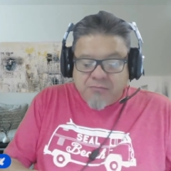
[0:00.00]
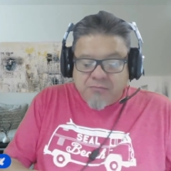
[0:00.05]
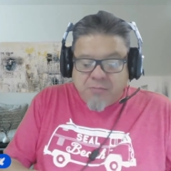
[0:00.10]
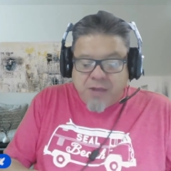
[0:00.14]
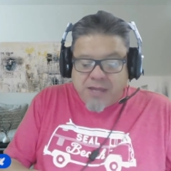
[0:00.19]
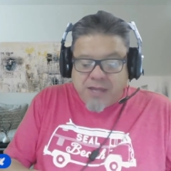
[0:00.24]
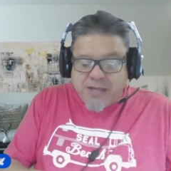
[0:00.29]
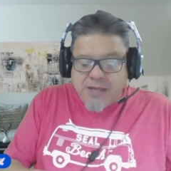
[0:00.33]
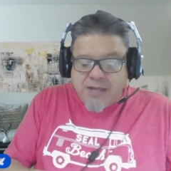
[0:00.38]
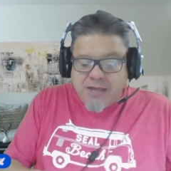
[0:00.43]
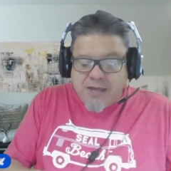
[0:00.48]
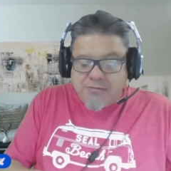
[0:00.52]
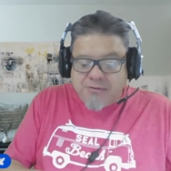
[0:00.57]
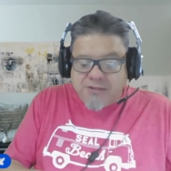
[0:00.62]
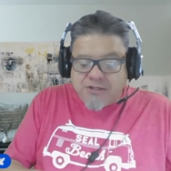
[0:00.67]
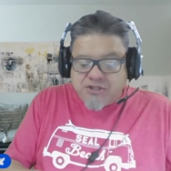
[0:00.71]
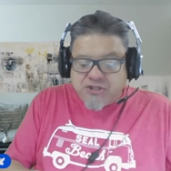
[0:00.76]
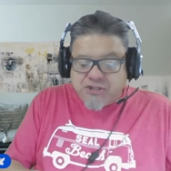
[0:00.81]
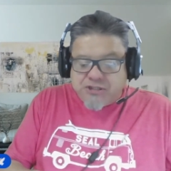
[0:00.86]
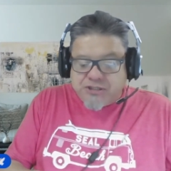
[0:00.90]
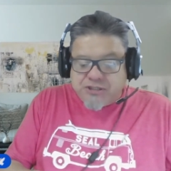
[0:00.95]
Make
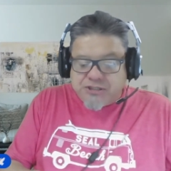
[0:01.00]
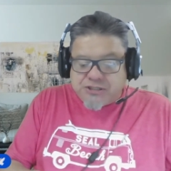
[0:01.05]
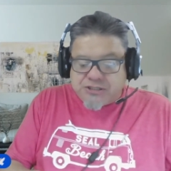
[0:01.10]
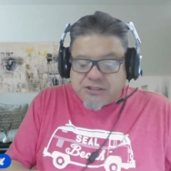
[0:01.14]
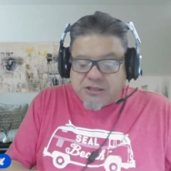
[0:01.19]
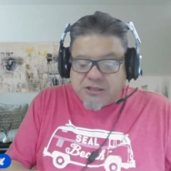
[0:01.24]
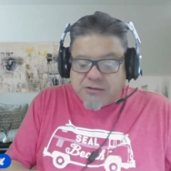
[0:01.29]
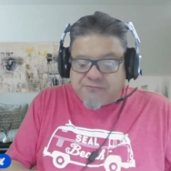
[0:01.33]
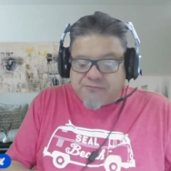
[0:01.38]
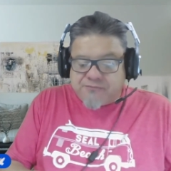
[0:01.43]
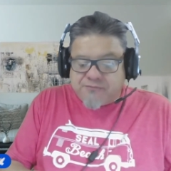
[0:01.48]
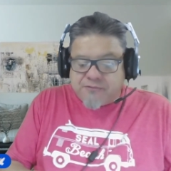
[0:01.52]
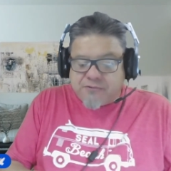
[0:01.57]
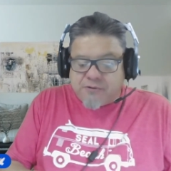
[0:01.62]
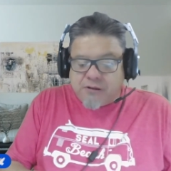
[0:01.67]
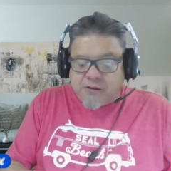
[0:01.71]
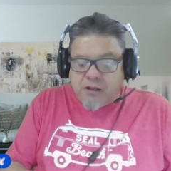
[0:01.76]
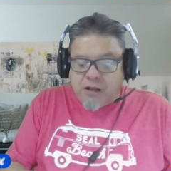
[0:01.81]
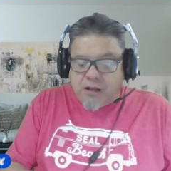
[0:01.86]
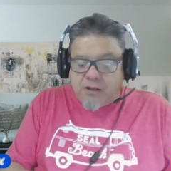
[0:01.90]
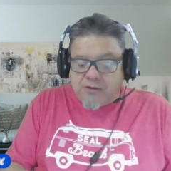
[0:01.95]
heavy sheets of
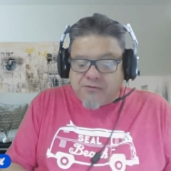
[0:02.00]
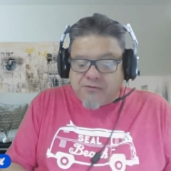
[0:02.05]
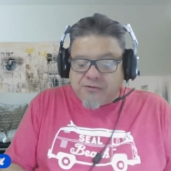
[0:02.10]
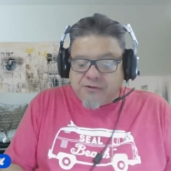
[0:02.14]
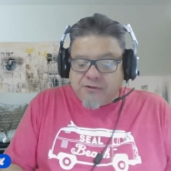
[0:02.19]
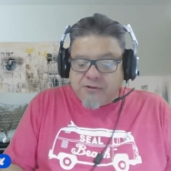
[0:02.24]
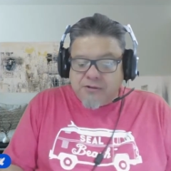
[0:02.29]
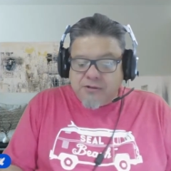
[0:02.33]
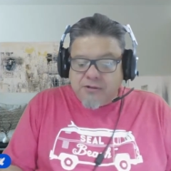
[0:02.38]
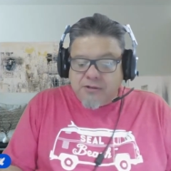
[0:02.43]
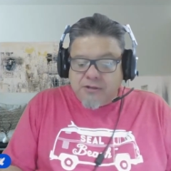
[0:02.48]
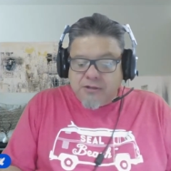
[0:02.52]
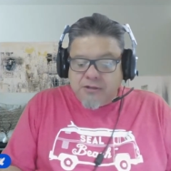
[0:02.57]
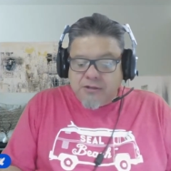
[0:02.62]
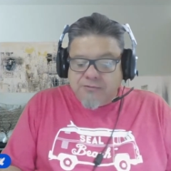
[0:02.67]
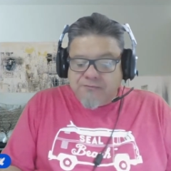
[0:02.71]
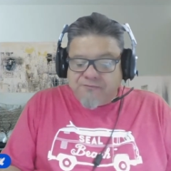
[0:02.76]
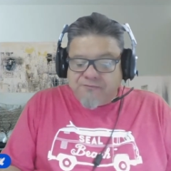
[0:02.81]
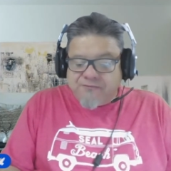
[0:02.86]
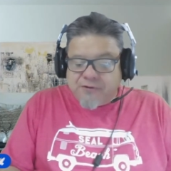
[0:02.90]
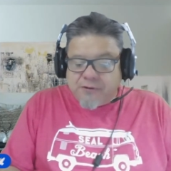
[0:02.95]
cloth
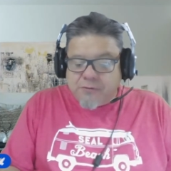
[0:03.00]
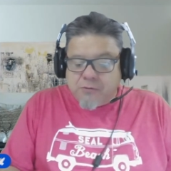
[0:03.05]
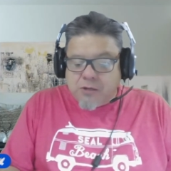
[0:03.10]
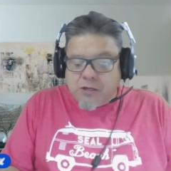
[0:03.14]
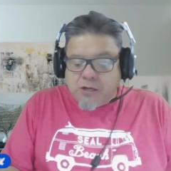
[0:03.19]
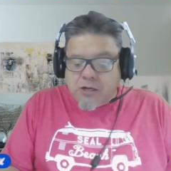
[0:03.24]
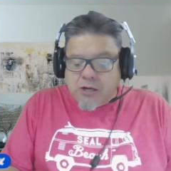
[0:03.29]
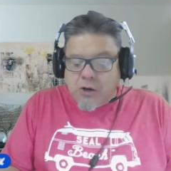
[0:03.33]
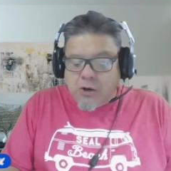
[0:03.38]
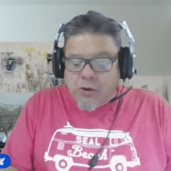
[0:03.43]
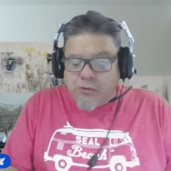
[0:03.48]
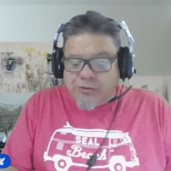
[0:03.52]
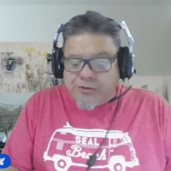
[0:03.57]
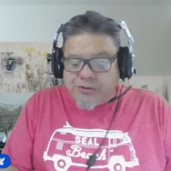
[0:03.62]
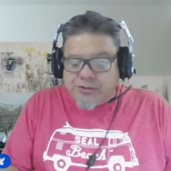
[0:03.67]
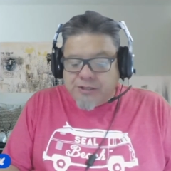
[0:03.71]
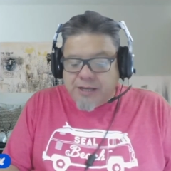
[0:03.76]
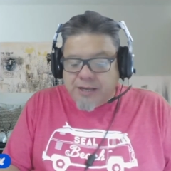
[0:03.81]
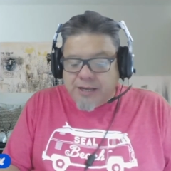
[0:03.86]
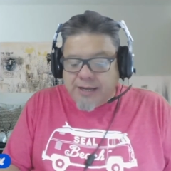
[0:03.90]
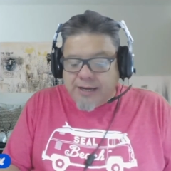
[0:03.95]
from
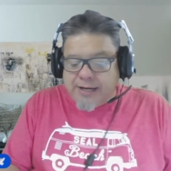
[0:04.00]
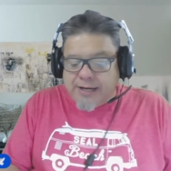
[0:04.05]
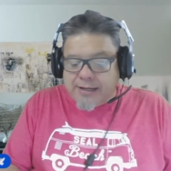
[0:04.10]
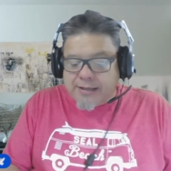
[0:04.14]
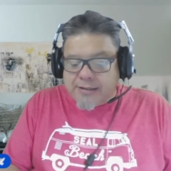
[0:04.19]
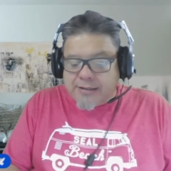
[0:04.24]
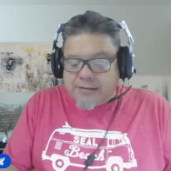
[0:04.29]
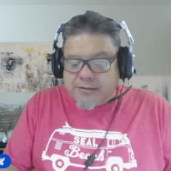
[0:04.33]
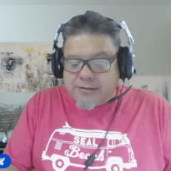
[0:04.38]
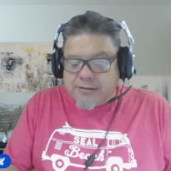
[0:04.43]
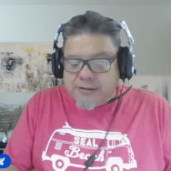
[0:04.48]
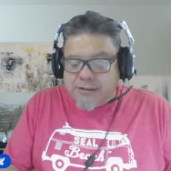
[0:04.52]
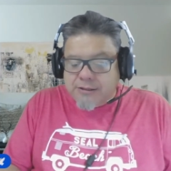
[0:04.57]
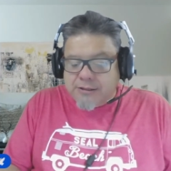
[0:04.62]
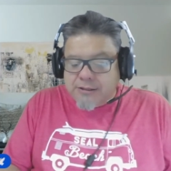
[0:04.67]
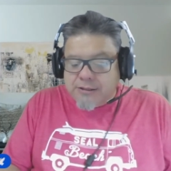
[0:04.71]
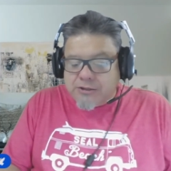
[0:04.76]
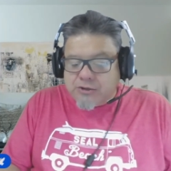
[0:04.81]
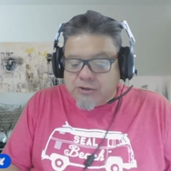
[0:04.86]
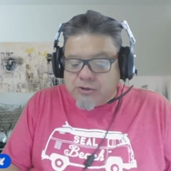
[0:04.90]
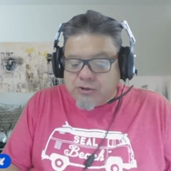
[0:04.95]
goat hair
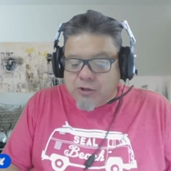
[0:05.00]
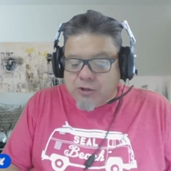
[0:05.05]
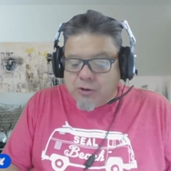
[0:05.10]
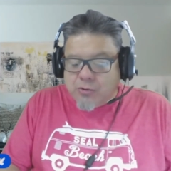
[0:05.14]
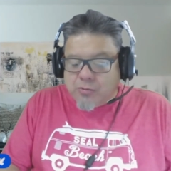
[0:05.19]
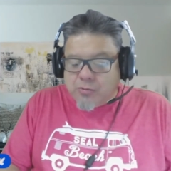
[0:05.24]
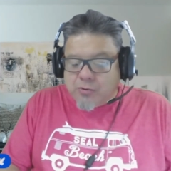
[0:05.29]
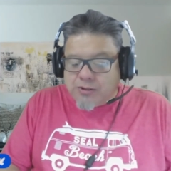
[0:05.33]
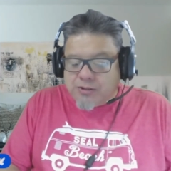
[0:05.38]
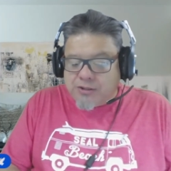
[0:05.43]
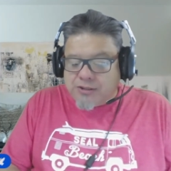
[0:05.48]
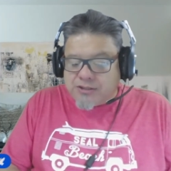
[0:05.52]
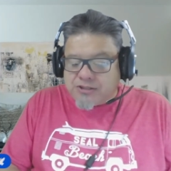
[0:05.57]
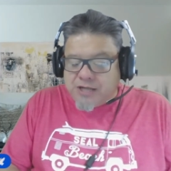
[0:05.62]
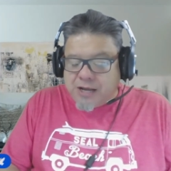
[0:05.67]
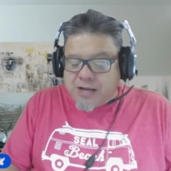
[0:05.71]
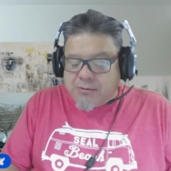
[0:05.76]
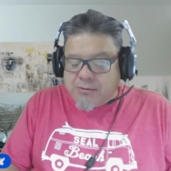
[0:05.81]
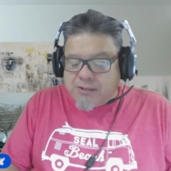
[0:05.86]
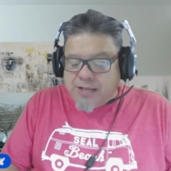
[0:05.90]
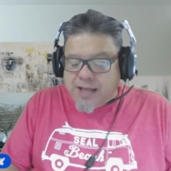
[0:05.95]
to cover the
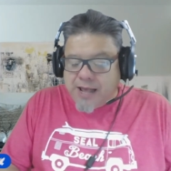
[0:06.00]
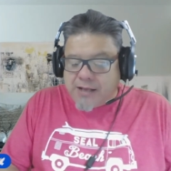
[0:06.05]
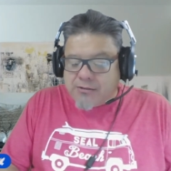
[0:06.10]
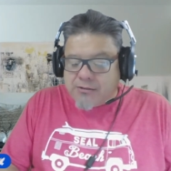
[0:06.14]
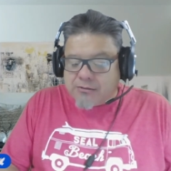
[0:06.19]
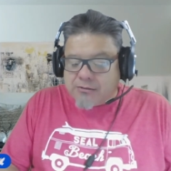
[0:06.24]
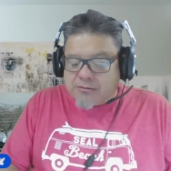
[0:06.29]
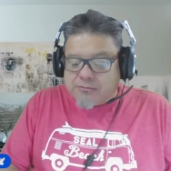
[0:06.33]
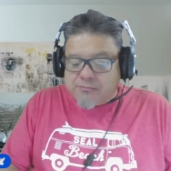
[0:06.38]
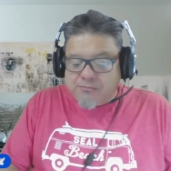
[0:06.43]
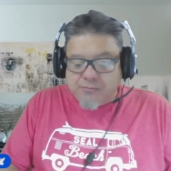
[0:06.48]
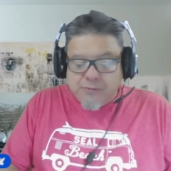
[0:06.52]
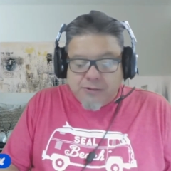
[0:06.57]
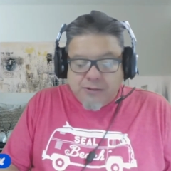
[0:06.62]
tabernacle.